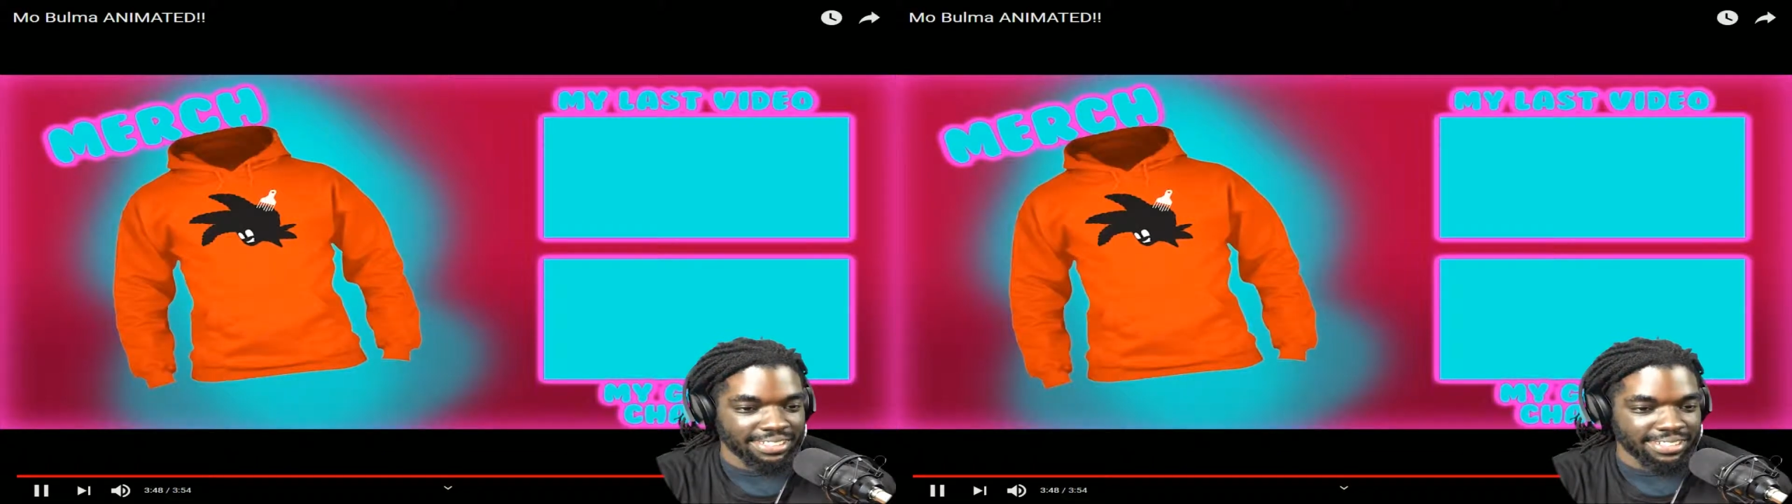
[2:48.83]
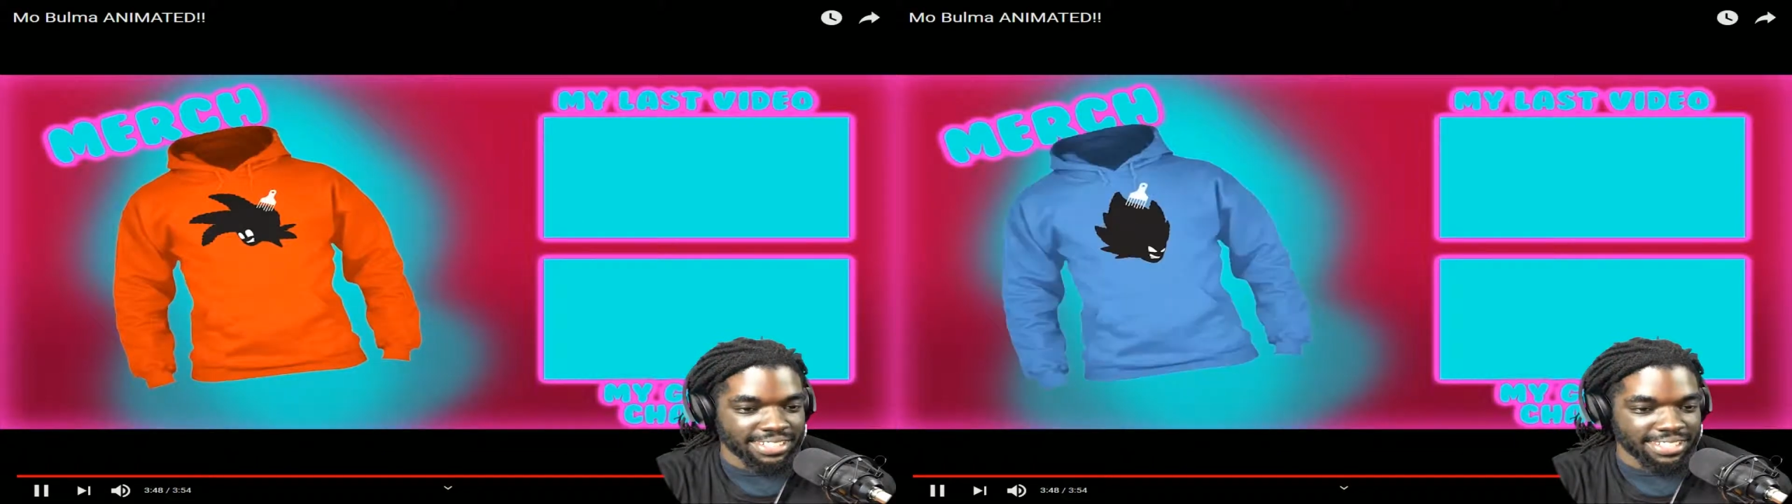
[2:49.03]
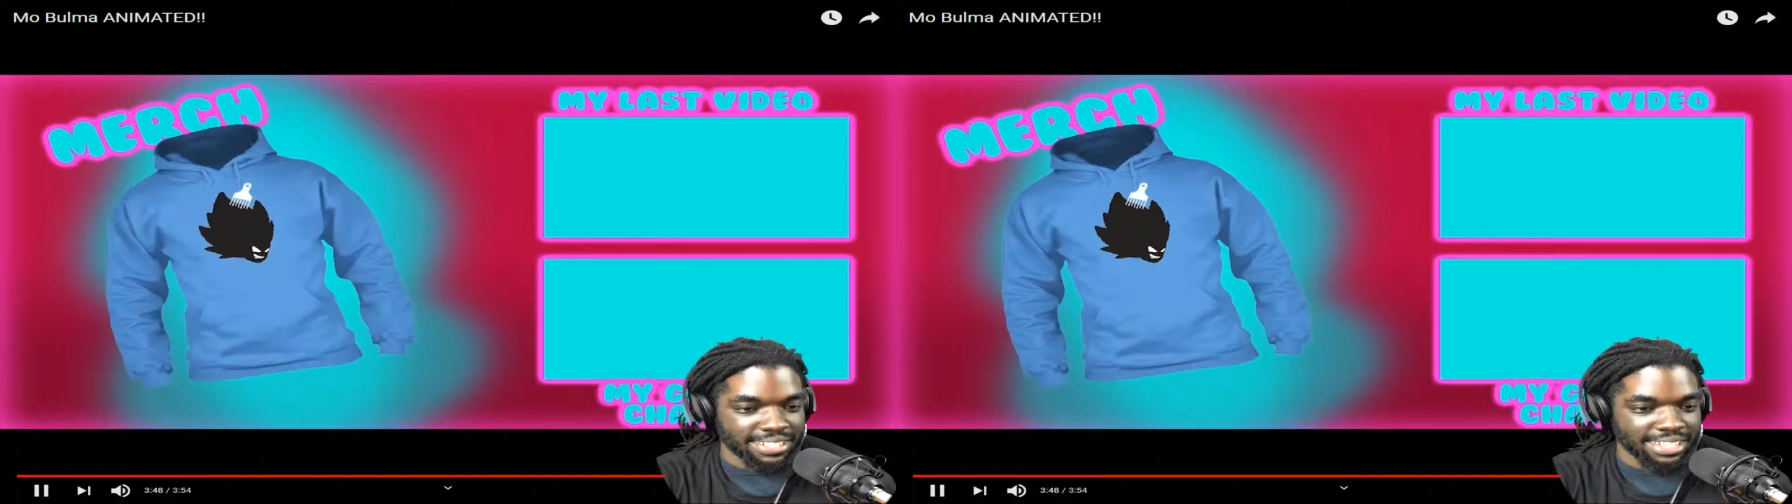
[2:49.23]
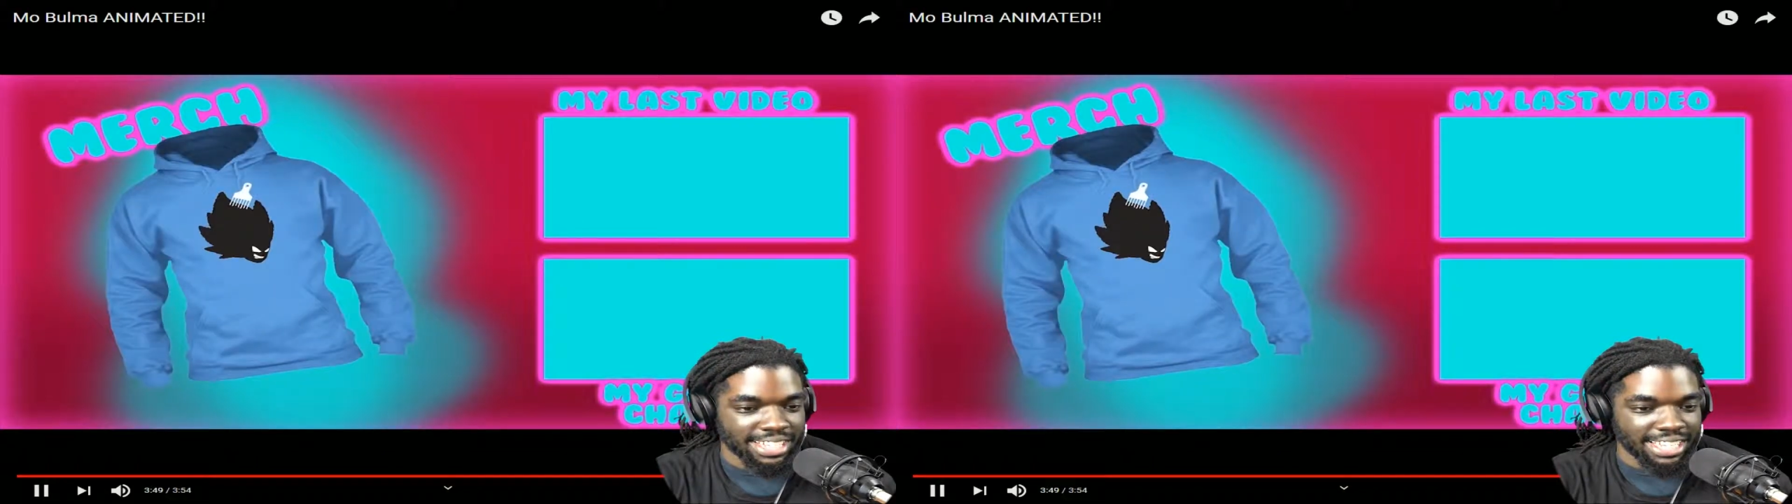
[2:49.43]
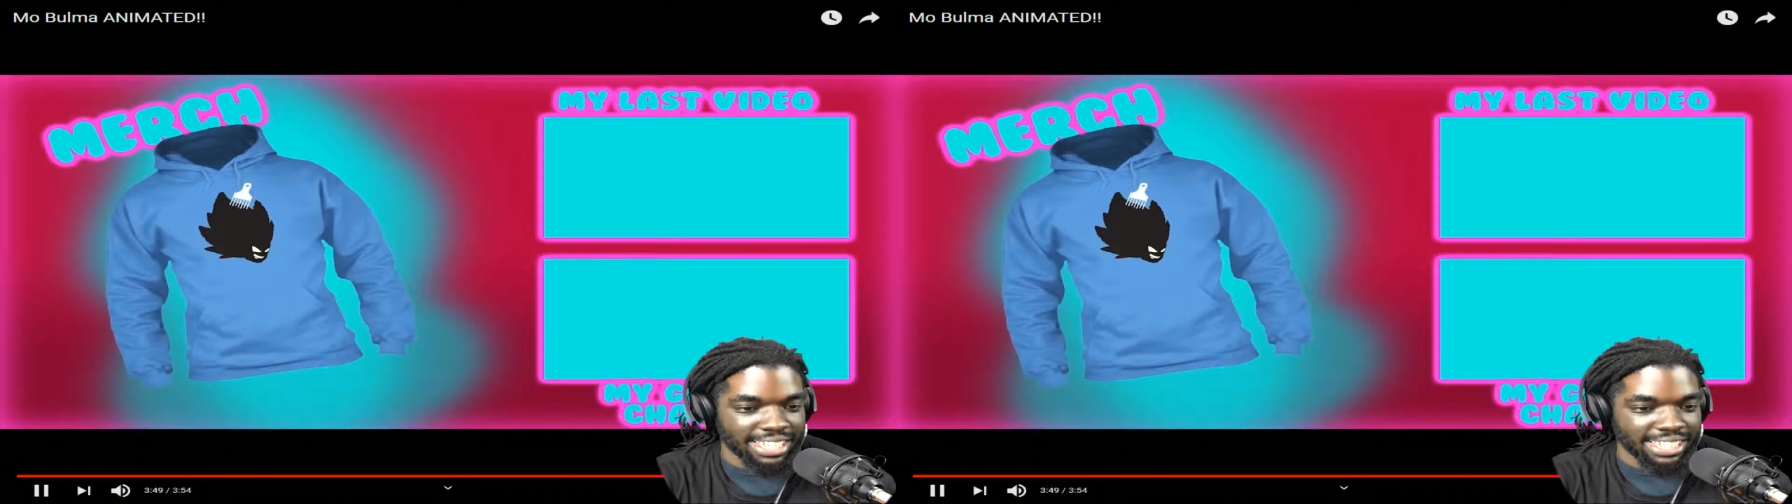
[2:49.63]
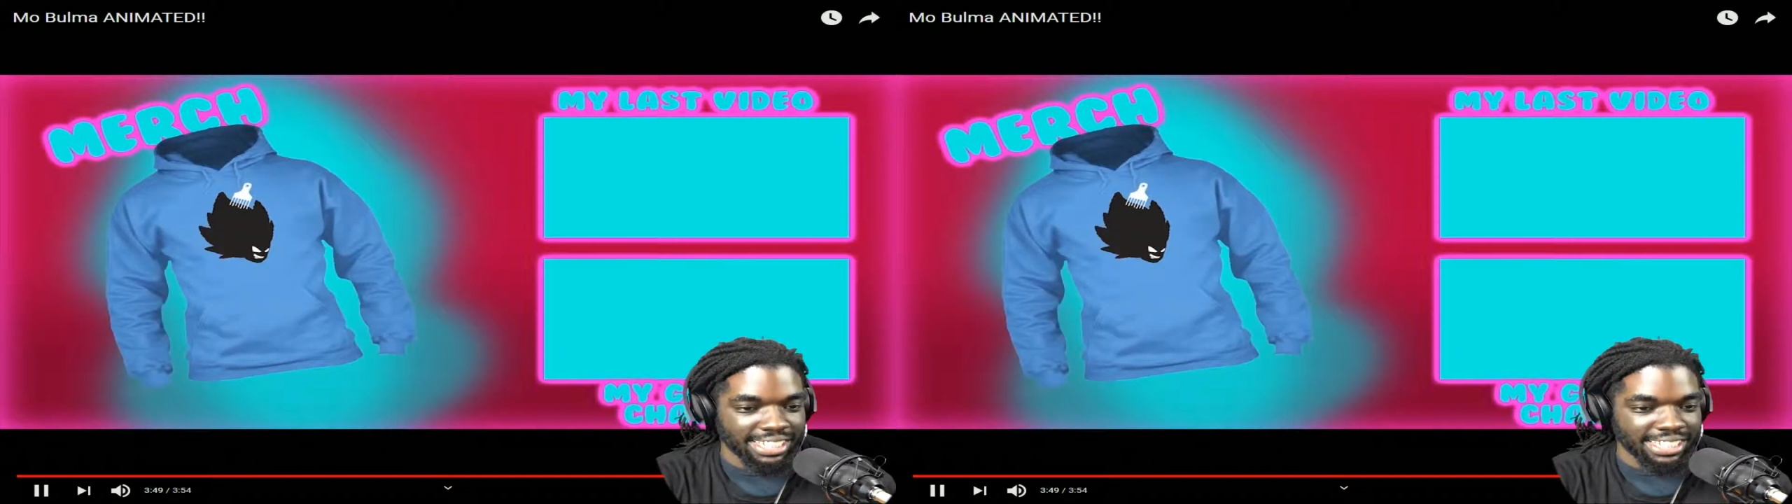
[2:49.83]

What else he got?